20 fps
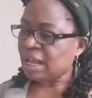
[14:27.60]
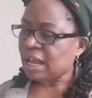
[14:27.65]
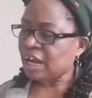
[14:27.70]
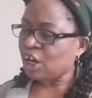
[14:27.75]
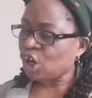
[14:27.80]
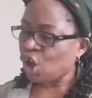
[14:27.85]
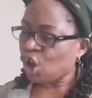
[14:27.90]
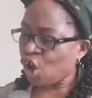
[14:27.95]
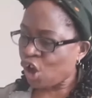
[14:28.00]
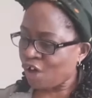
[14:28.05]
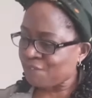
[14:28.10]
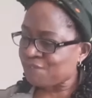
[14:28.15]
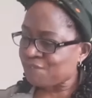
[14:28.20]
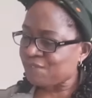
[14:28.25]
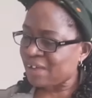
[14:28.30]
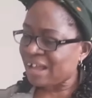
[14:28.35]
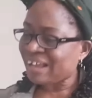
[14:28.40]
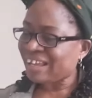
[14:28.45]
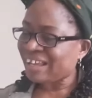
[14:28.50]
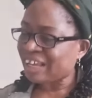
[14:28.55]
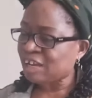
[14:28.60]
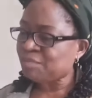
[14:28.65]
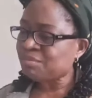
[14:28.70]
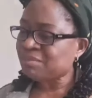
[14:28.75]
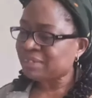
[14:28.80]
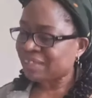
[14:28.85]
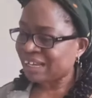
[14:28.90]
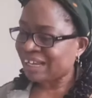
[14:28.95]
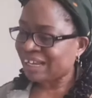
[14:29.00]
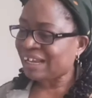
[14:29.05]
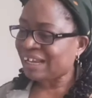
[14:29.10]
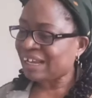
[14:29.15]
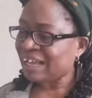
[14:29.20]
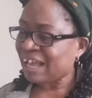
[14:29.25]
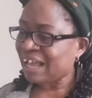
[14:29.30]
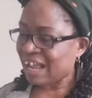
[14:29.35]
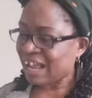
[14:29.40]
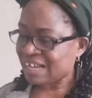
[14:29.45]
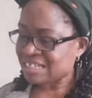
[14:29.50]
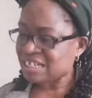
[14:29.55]
and offer him
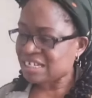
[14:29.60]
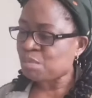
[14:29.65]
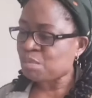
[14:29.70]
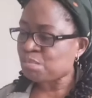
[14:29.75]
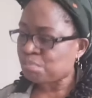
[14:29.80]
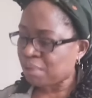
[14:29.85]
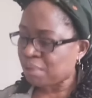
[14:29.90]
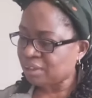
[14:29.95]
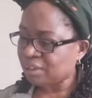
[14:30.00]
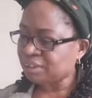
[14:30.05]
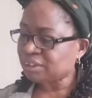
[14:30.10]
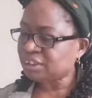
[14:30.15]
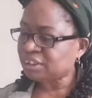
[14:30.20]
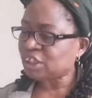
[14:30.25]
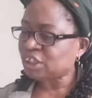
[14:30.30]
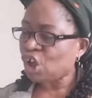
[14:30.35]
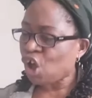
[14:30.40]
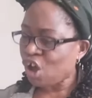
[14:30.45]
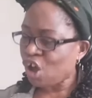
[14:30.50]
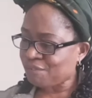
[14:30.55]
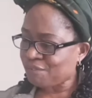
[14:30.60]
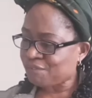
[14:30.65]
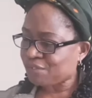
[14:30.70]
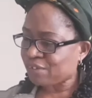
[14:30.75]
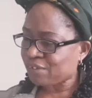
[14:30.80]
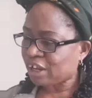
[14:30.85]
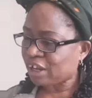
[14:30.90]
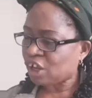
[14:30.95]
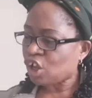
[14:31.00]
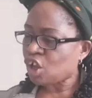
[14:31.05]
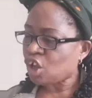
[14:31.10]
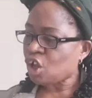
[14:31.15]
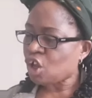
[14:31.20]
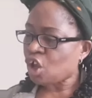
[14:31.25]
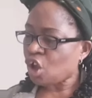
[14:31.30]
there as a burnt offering